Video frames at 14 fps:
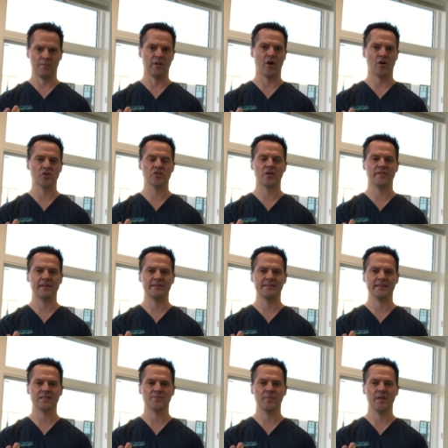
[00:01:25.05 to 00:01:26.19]
larger than
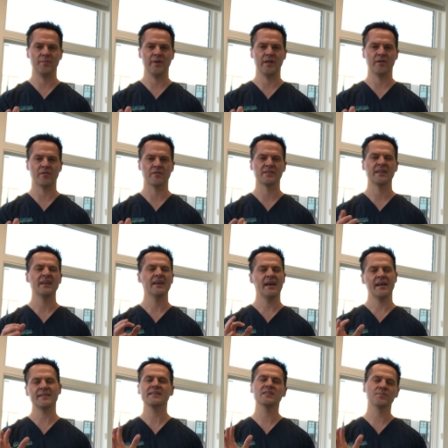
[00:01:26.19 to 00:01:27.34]
6 millimeters,
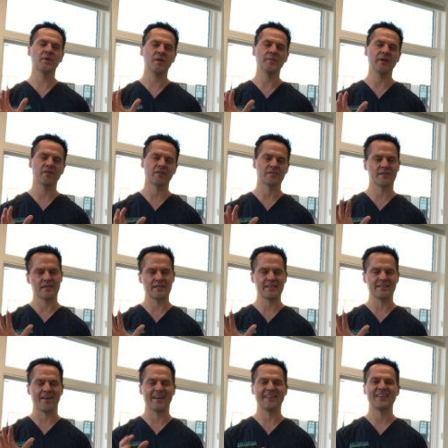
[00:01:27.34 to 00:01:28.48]
and 6 millimeters, as a
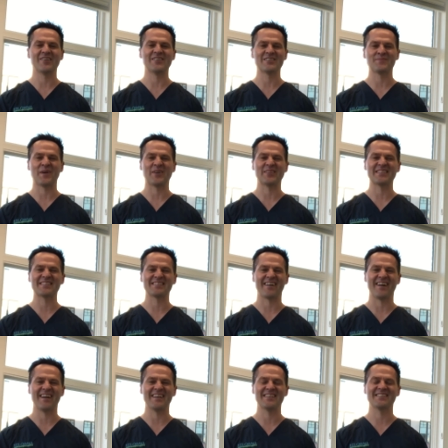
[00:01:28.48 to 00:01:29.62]
side note, is about the
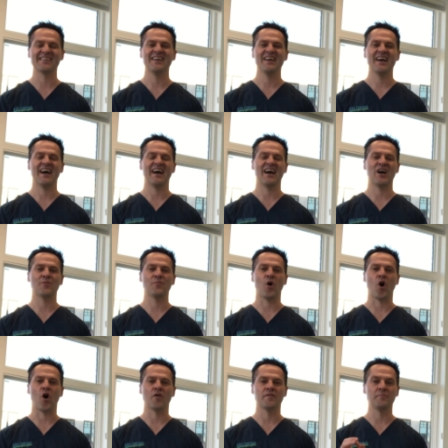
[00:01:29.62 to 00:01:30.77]
size
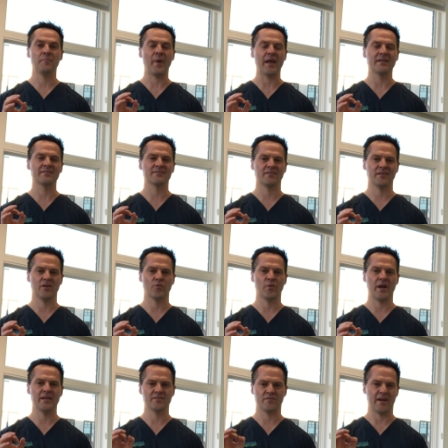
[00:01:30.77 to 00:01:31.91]
of a pencil
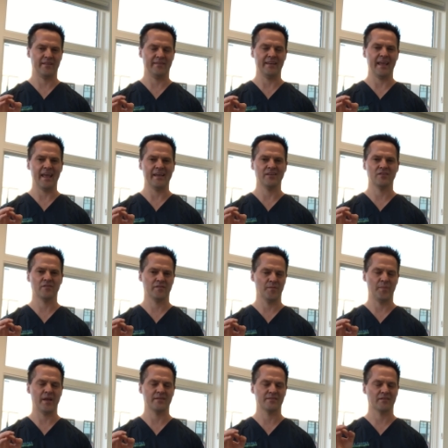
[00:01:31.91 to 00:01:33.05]
eraser at the end of the
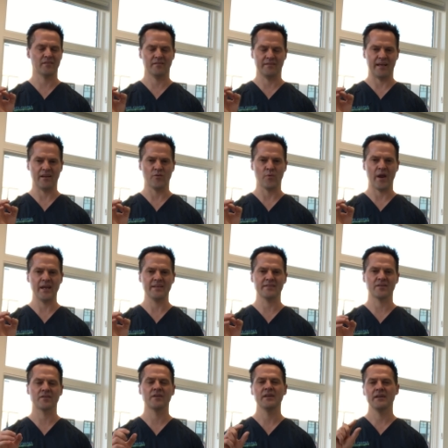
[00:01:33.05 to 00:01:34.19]
pencil, that
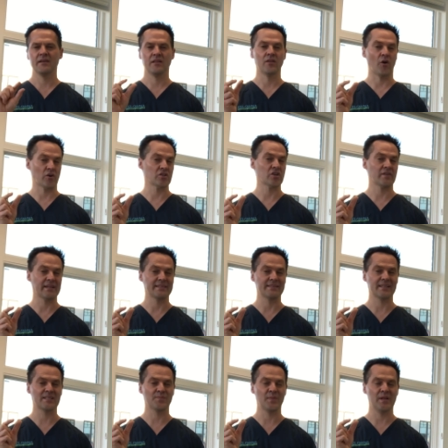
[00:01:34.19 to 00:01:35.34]
eraser larger than
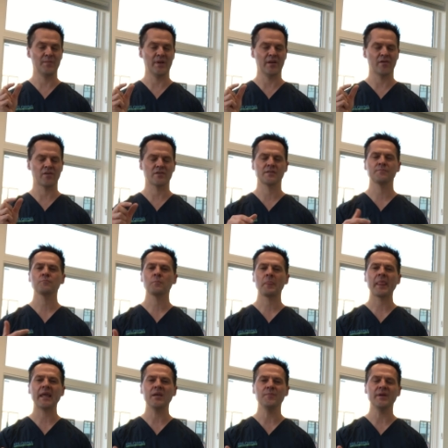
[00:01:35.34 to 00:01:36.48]
6 millimeters,
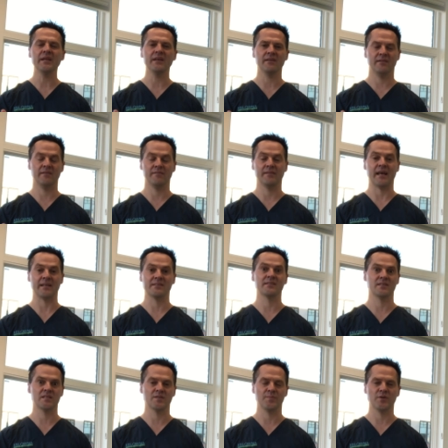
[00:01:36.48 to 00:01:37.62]
immediately that's a
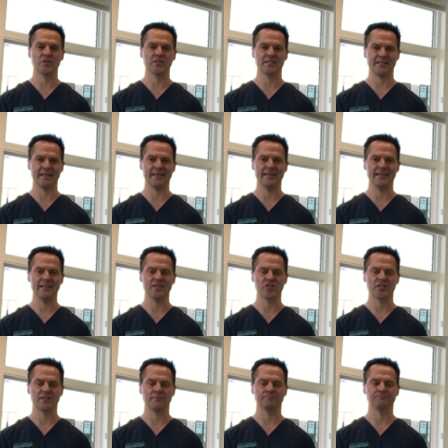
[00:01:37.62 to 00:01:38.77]
suspicious skin
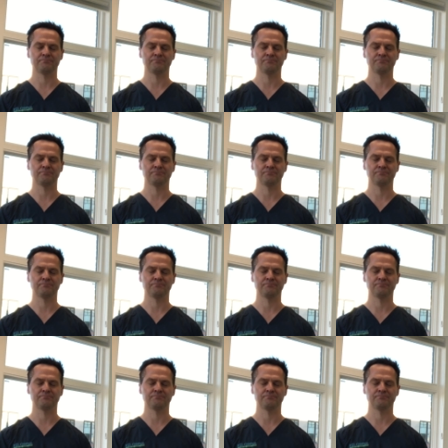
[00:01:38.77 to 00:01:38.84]
lesion.